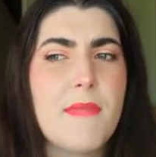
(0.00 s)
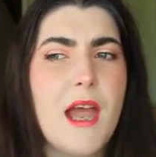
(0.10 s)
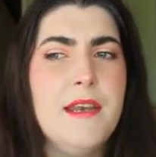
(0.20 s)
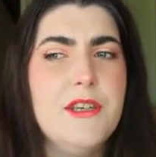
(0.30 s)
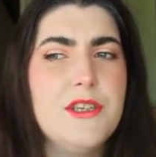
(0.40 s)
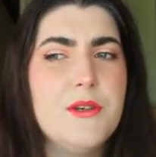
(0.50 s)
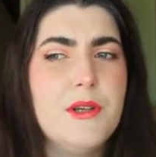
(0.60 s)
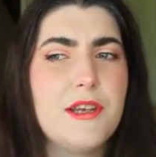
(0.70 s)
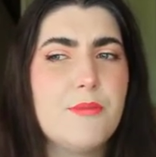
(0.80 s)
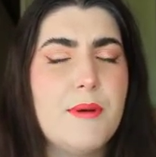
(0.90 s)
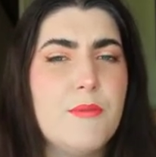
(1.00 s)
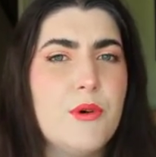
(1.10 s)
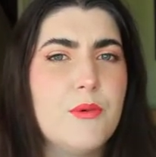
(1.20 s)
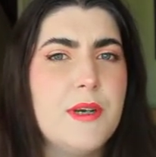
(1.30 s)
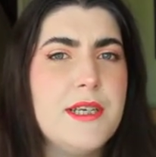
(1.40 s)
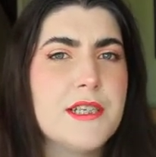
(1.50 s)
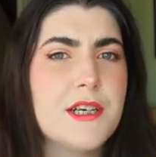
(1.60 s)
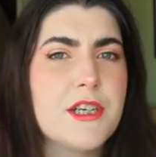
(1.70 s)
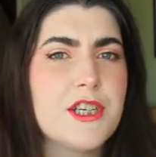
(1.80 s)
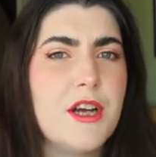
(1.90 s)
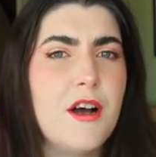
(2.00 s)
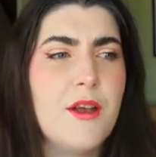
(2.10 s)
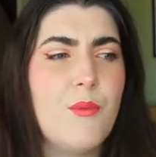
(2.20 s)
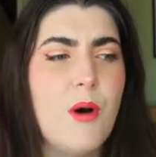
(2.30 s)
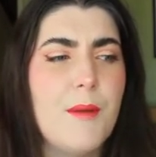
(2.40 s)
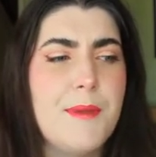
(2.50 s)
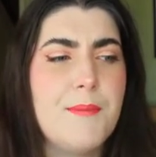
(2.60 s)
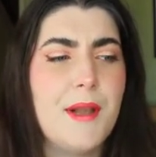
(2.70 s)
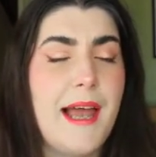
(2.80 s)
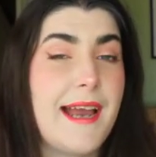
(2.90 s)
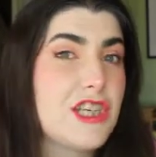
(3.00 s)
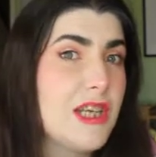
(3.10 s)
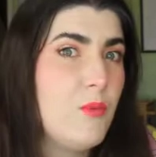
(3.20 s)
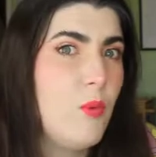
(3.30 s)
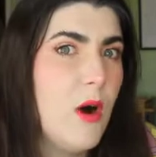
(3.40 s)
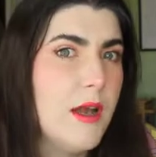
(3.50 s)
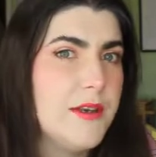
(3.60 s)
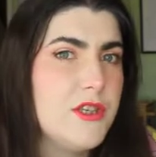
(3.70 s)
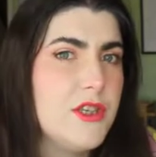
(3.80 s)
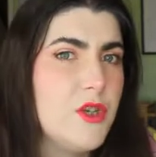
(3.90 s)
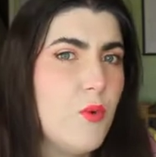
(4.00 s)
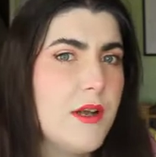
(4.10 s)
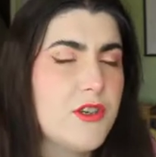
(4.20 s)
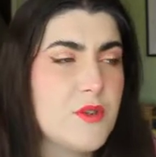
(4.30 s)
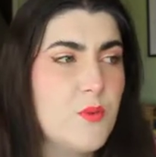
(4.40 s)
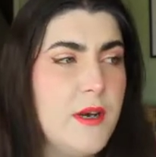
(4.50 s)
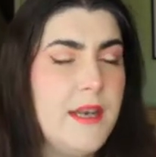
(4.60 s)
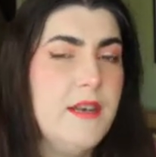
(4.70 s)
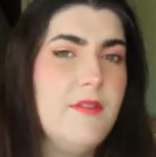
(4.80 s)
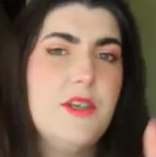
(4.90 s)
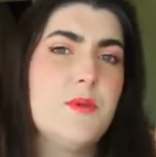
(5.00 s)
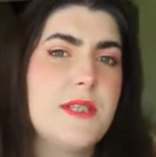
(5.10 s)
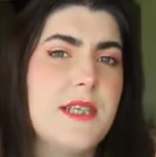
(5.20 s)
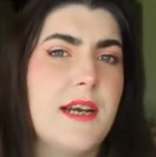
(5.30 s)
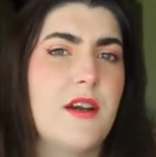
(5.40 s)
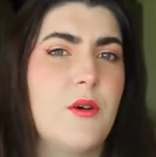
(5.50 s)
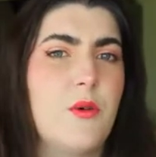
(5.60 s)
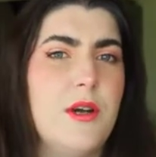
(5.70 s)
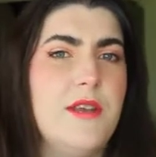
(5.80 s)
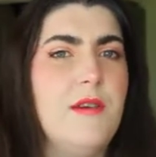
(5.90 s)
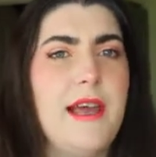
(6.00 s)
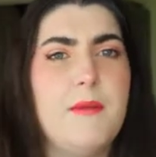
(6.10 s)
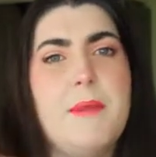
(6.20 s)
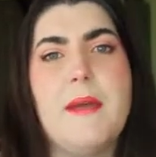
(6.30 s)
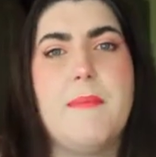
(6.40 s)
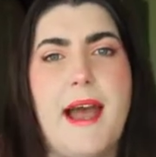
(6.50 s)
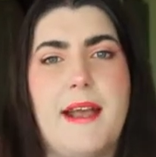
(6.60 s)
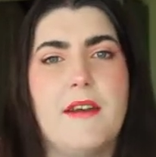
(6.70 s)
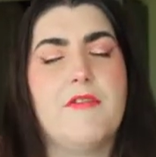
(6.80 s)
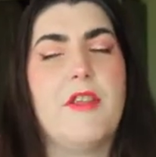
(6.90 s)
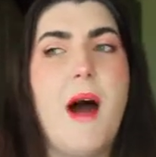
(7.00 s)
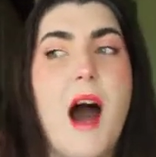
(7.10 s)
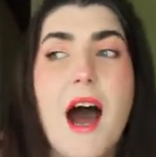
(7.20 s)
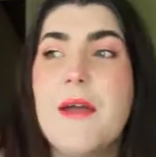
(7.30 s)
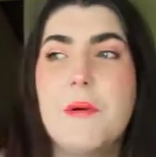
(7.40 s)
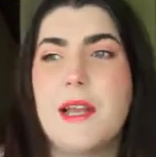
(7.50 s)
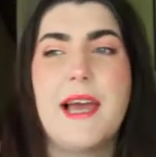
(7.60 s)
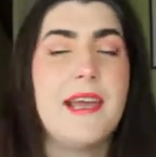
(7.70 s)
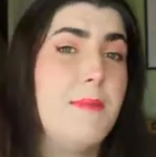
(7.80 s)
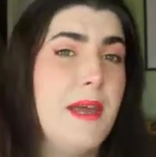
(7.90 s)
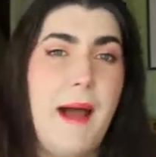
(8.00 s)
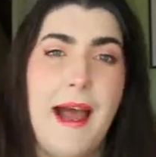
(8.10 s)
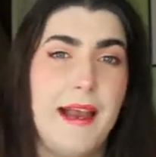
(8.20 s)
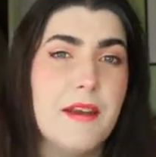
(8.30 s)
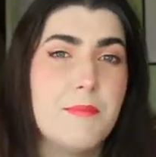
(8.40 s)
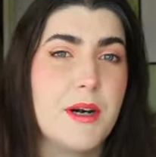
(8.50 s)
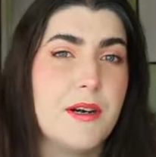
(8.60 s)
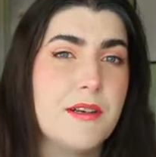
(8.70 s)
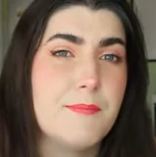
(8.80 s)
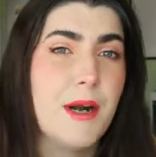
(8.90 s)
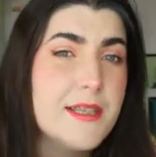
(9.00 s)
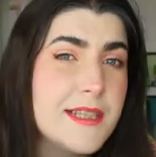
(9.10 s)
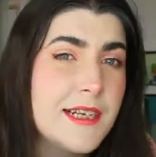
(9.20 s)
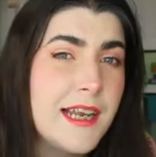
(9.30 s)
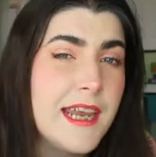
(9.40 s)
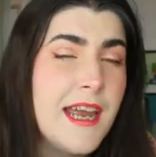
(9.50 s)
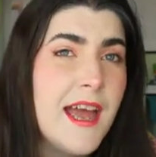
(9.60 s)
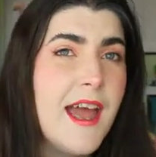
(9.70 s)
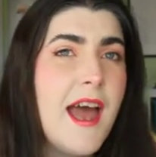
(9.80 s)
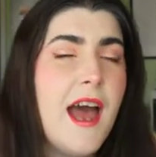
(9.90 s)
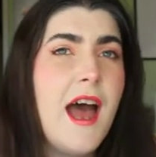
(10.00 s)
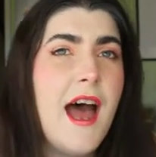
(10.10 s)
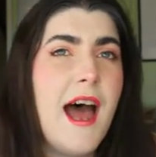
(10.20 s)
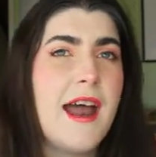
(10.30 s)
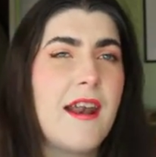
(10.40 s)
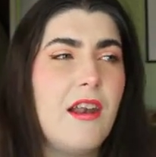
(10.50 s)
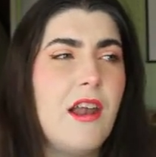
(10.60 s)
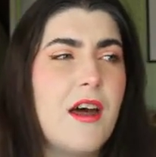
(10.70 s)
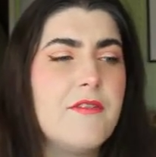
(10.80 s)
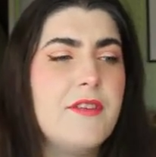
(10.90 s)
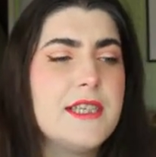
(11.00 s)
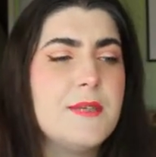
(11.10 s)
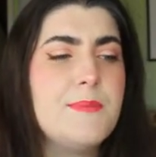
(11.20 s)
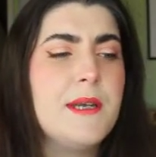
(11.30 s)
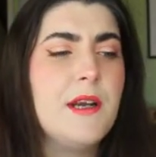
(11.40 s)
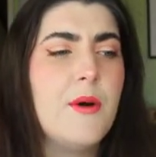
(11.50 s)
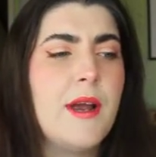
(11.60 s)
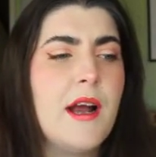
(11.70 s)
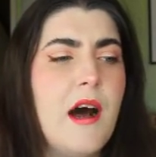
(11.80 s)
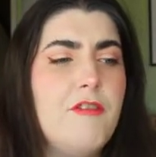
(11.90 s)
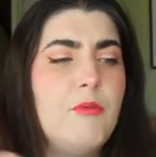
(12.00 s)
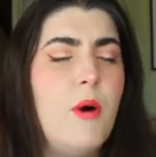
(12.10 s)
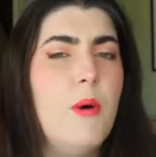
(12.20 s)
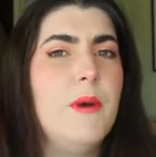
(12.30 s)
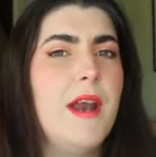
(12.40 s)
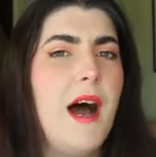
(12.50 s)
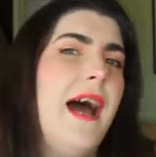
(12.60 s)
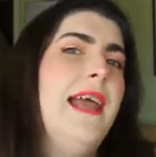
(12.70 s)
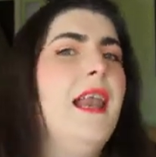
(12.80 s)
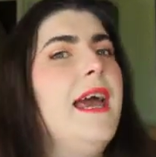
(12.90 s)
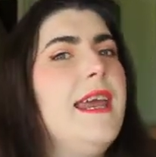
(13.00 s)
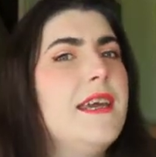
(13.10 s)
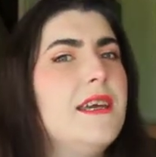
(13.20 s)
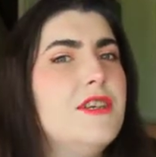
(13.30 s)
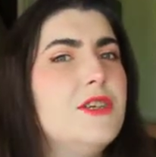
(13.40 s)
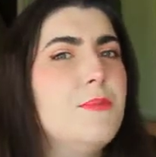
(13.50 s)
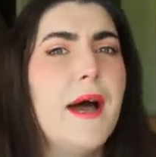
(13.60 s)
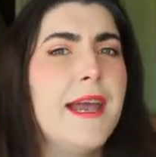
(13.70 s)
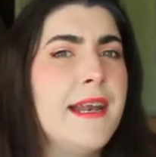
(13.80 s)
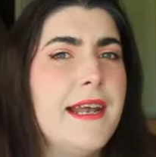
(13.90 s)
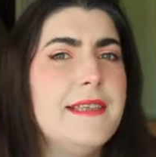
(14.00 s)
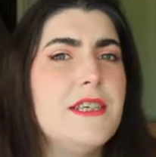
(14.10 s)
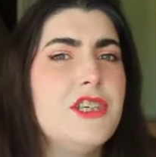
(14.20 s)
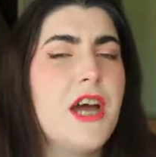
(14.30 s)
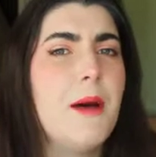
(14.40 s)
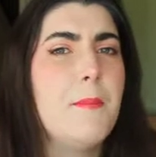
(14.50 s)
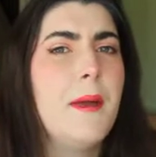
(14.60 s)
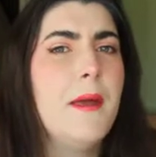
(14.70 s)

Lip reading: I need to do a little bit more research on what people actually want. Do you want just one individual sticker, or do you like a big packet of them? I would like a big packet personally, and a lot of this has been going off what would I like to buy in an Etsy shop.